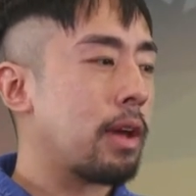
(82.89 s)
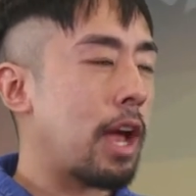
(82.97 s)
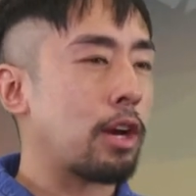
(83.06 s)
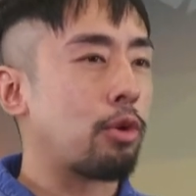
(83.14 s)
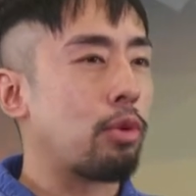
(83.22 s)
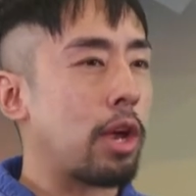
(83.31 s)

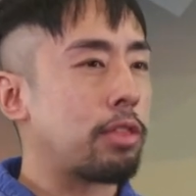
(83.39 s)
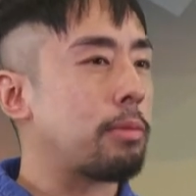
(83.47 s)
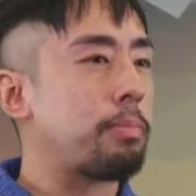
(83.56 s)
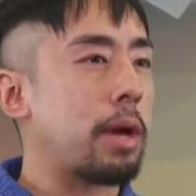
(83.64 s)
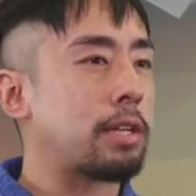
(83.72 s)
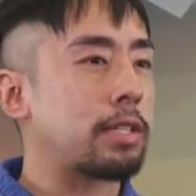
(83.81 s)
and create the
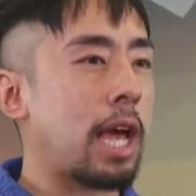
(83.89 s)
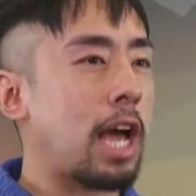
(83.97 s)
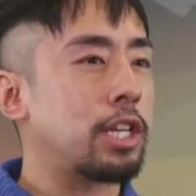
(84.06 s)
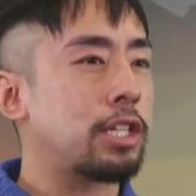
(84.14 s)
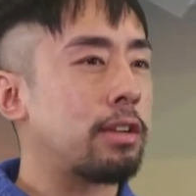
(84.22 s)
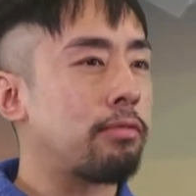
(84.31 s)
best
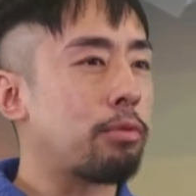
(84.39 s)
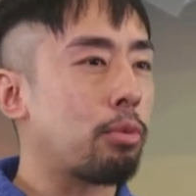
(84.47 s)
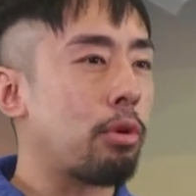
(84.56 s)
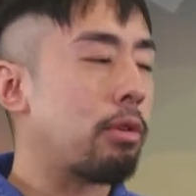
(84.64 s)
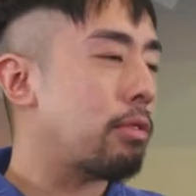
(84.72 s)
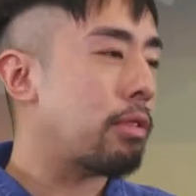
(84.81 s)
gadget of the
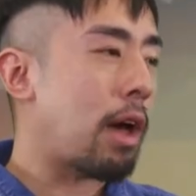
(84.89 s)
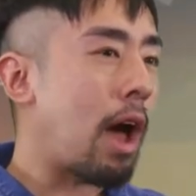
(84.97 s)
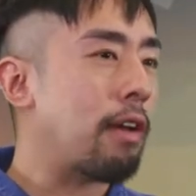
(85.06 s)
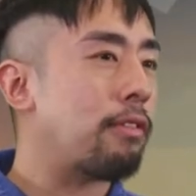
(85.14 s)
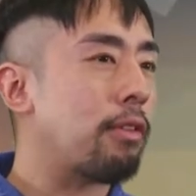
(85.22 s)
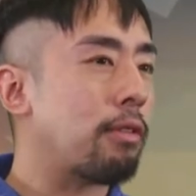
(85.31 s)
world, the
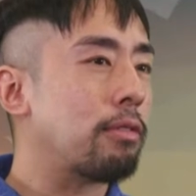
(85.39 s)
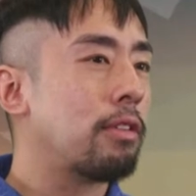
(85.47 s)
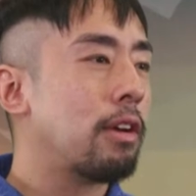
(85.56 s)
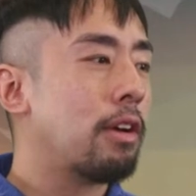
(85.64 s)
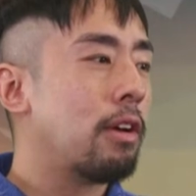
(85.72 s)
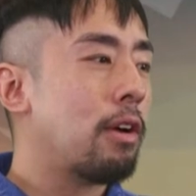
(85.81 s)
iPhone.
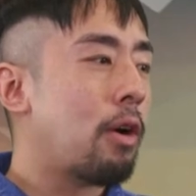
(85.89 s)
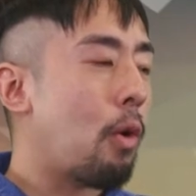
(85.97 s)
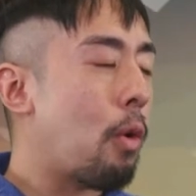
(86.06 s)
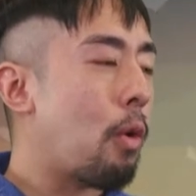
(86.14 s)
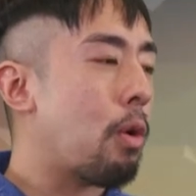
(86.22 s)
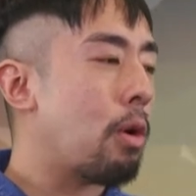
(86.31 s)

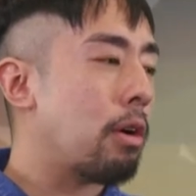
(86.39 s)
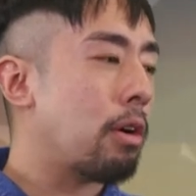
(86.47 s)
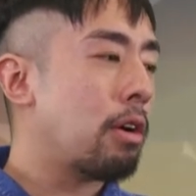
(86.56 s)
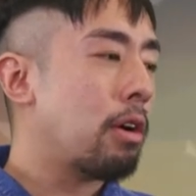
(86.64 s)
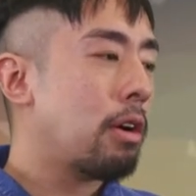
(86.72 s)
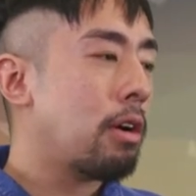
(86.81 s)
Or